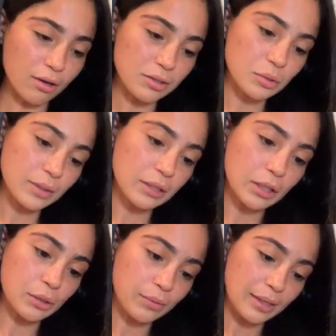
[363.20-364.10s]
also
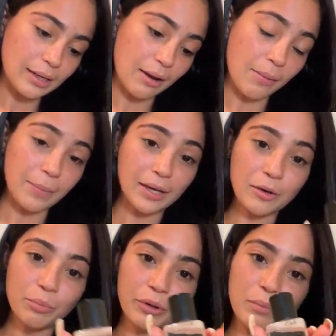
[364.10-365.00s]
included a
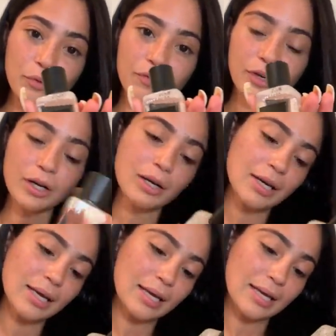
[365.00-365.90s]
makeup remover.
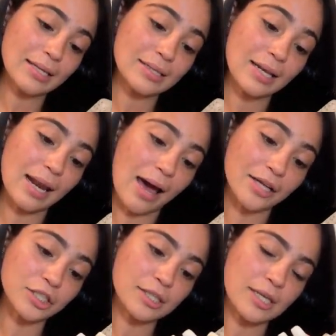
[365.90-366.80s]
It's
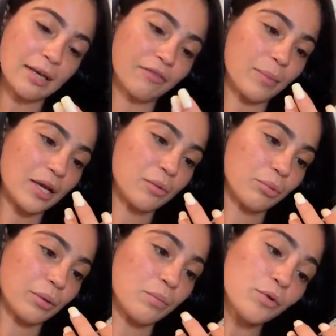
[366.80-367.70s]
Lash Safe Makeup
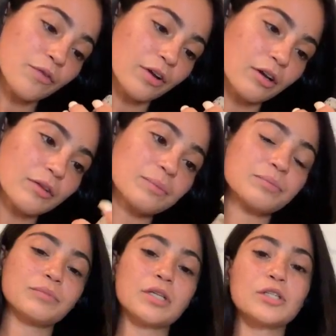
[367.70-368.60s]
Remover,
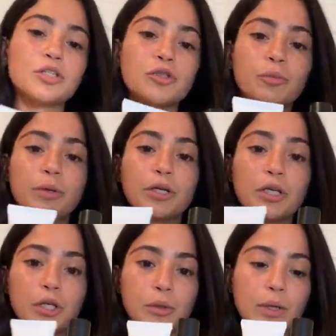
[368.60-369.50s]
super
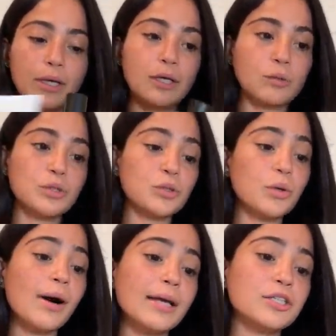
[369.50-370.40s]
cute, a little
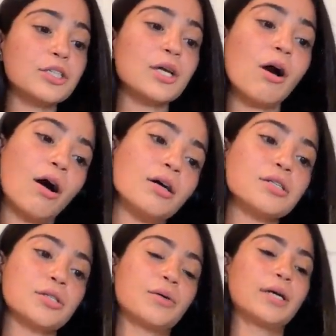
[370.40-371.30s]
duo. And she
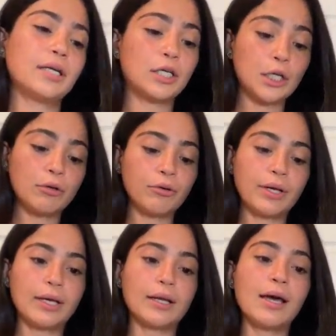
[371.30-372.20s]
also
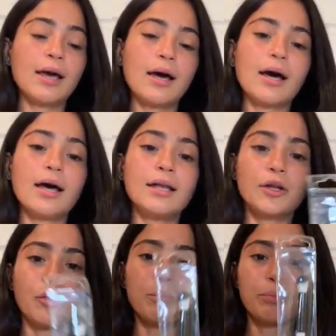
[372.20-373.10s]
included a
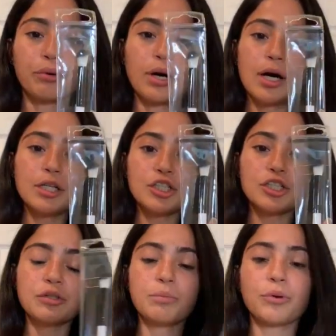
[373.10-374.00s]
little
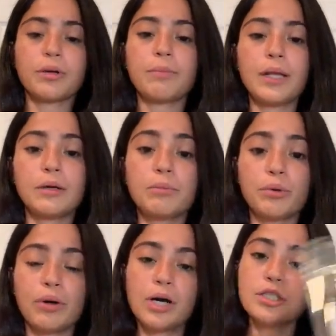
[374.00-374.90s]
brush, Borboleta
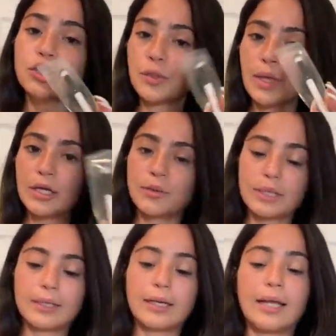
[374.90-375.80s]
brush, so that you
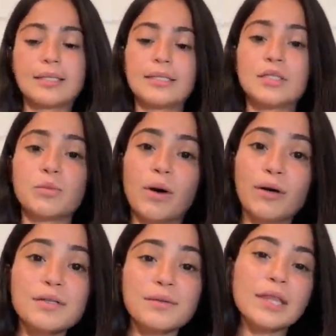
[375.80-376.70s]
can cleanse as
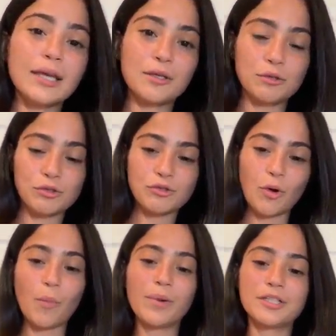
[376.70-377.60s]
well. So thank you
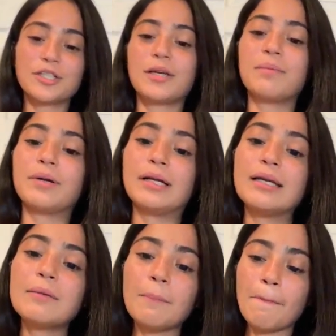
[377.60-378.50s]
so much,
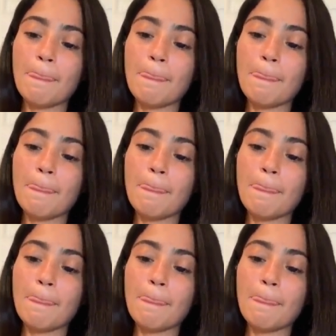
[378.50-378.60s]
Kimberly.